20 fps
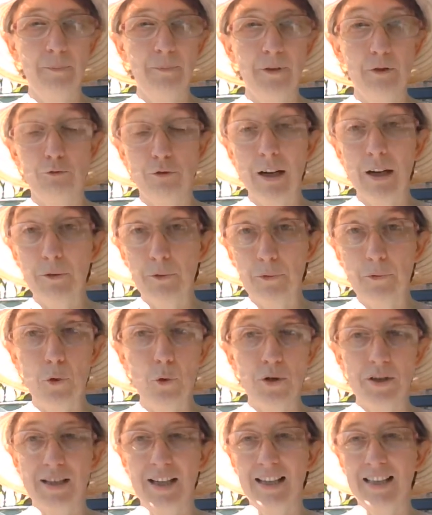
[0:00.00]

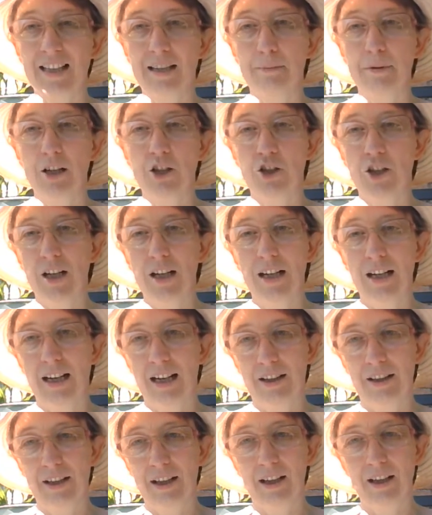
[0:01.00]
reinforce that image,
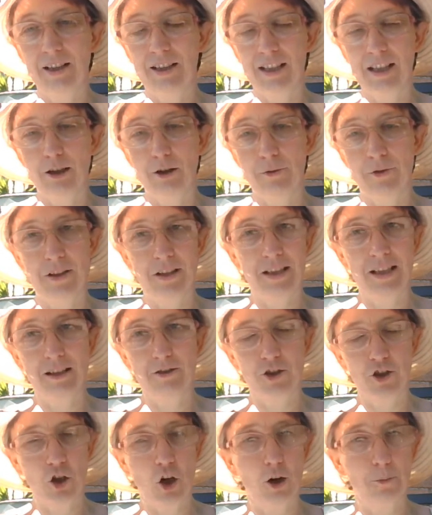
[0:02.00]
and the idea of the
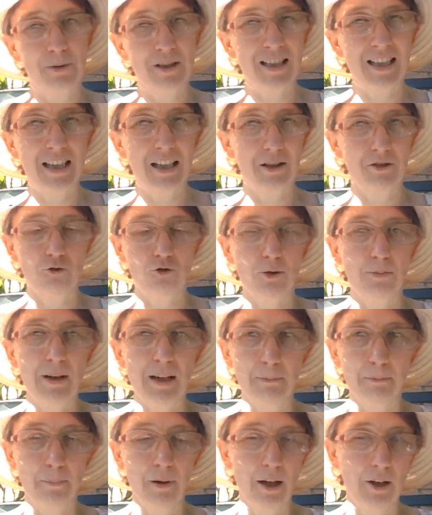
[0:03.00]
sharp teeth
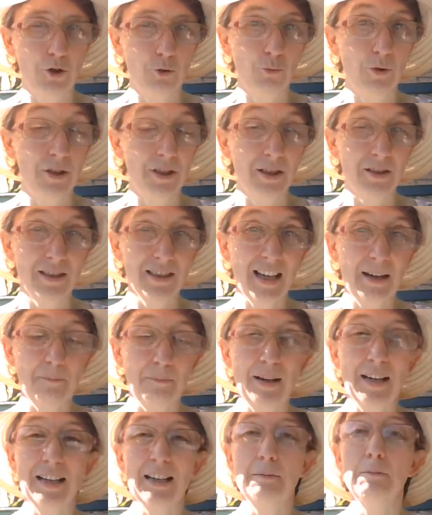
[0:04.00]
dripping blood would
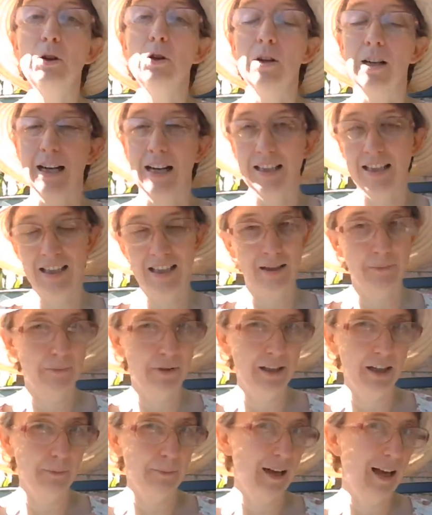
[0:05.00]
be communicating
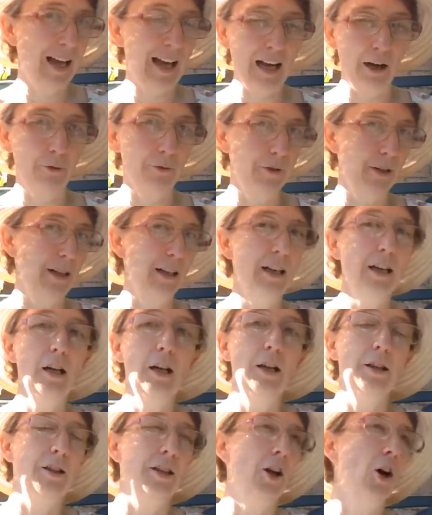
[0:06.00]
something about how the
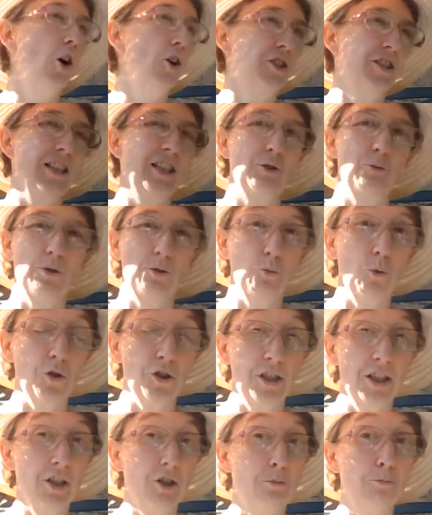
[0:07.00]
artist was
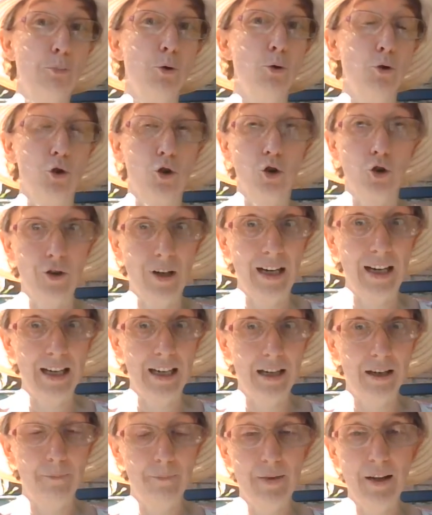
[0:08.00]
wanting to
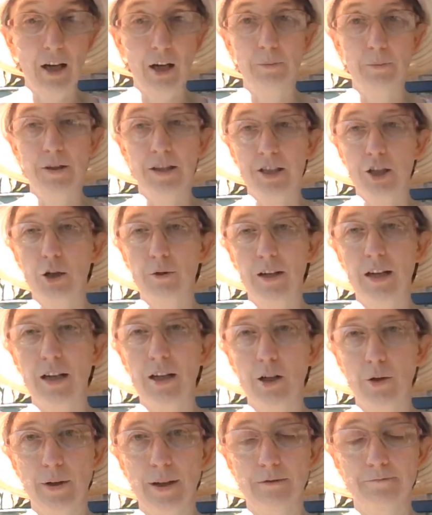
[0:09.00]
portray the Soviet
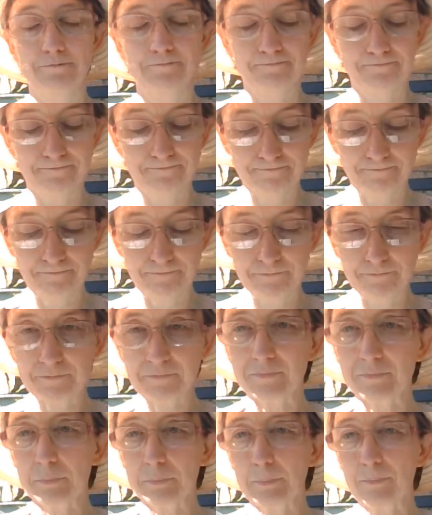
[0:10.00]
Union.
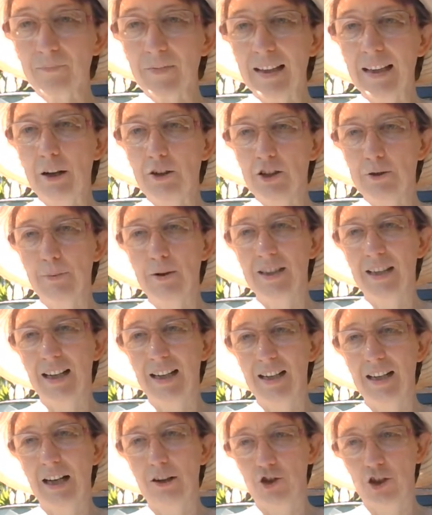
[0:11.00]
Now, supposing
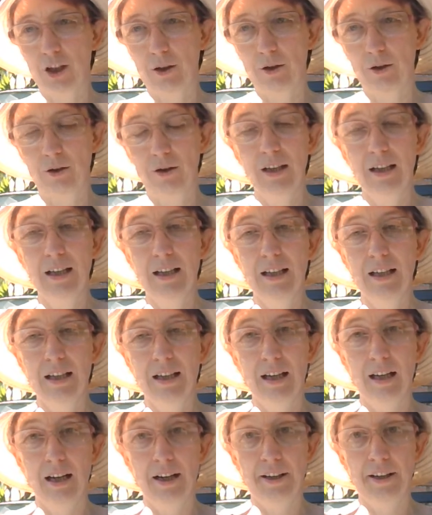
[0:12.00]
I now show you
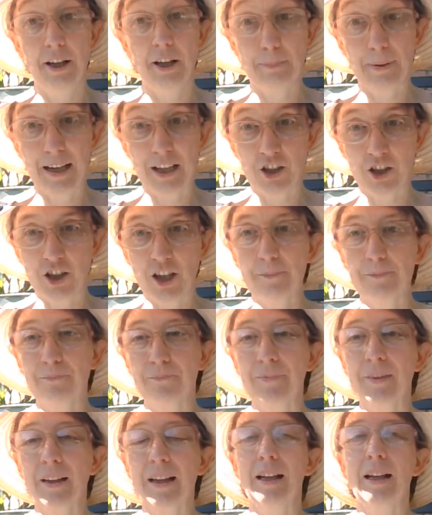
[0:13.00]
another picture,
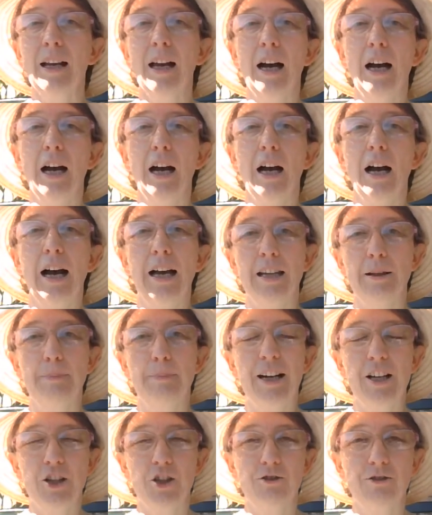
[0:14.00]
and the
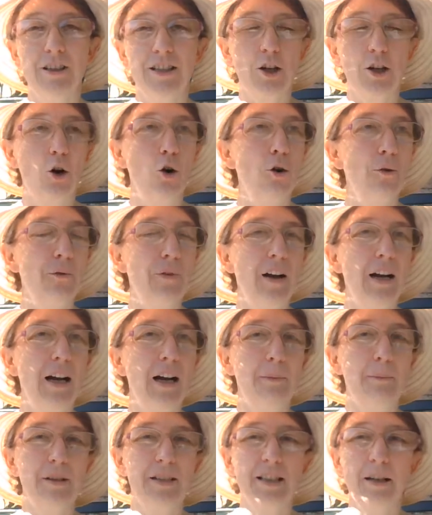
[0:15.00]
picture of
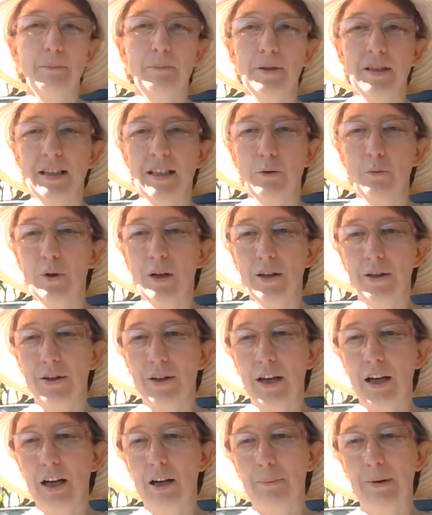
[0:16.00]
somebody with
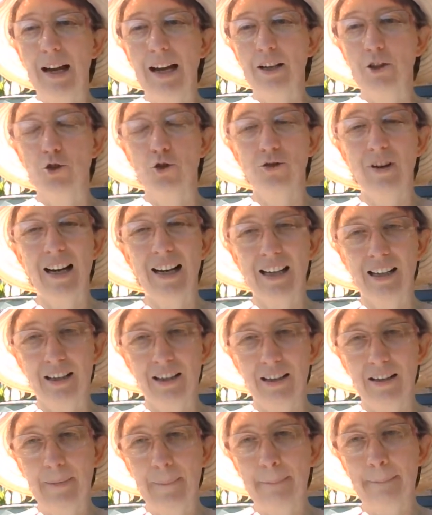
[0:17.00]
a
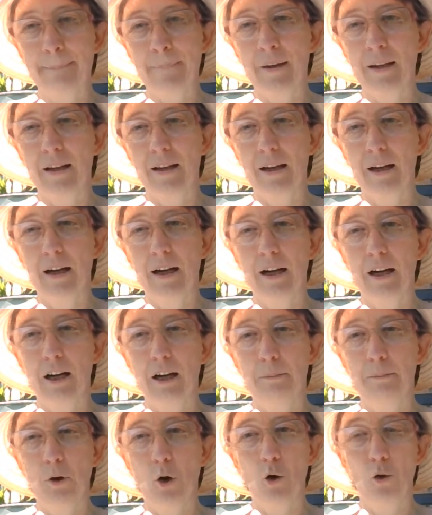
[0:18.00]
dragon
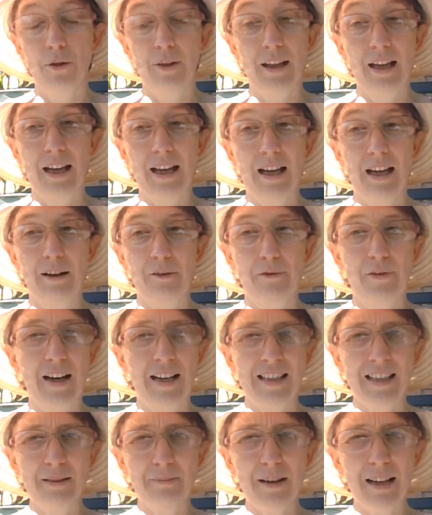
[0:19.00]
on their
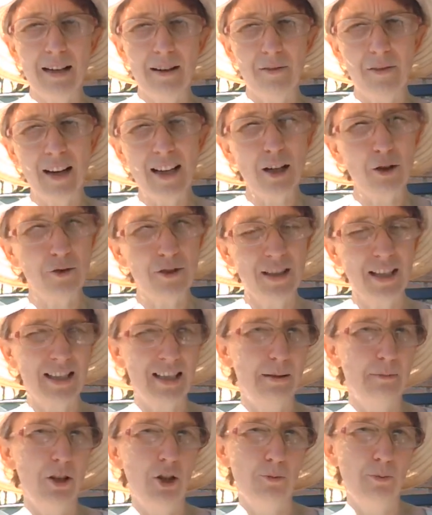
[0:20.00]
face. Have I used
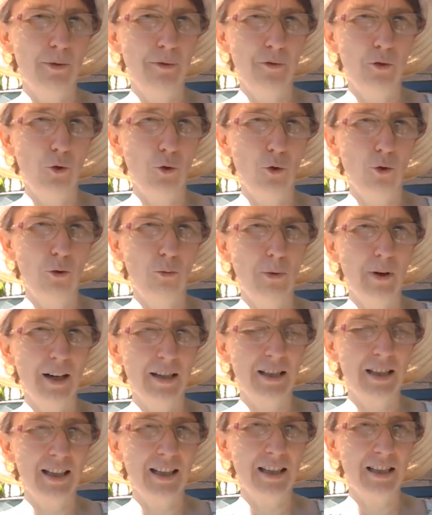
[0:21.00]
this image before when I
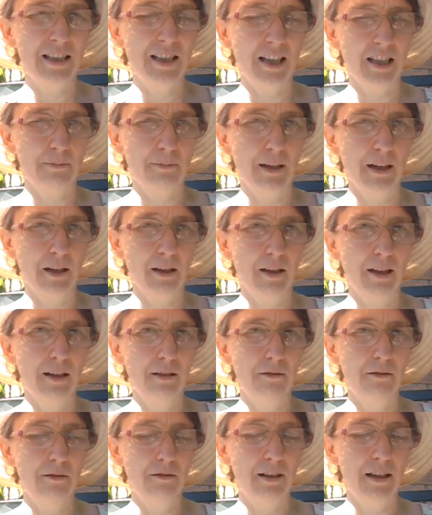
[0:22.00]
did the intertestamental
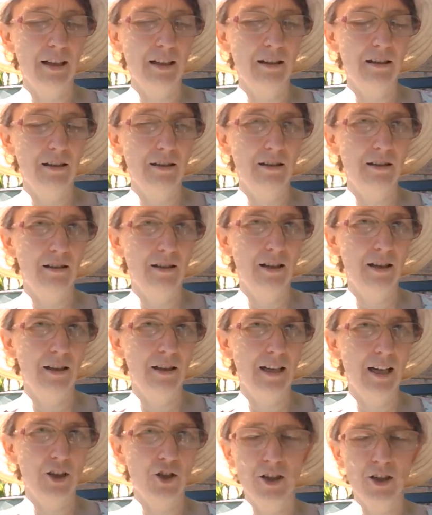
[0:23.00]

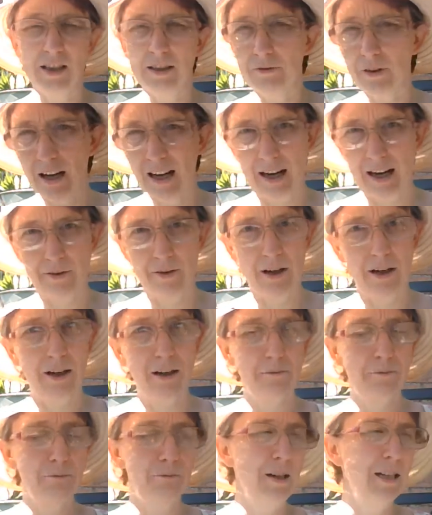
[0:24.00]
lectures? If I have,
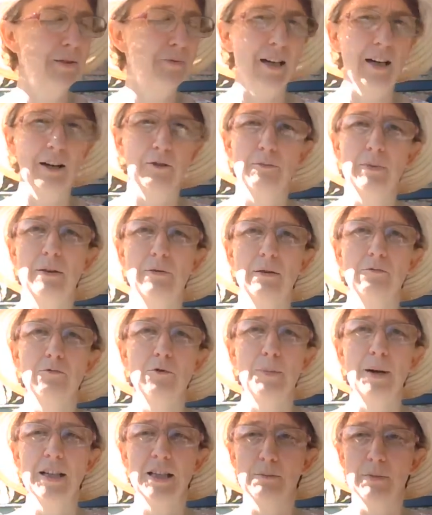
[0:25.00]
please forgive me if I'm
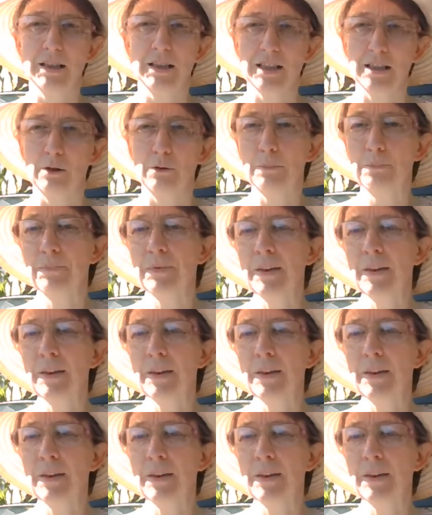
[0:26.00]
repeating myself.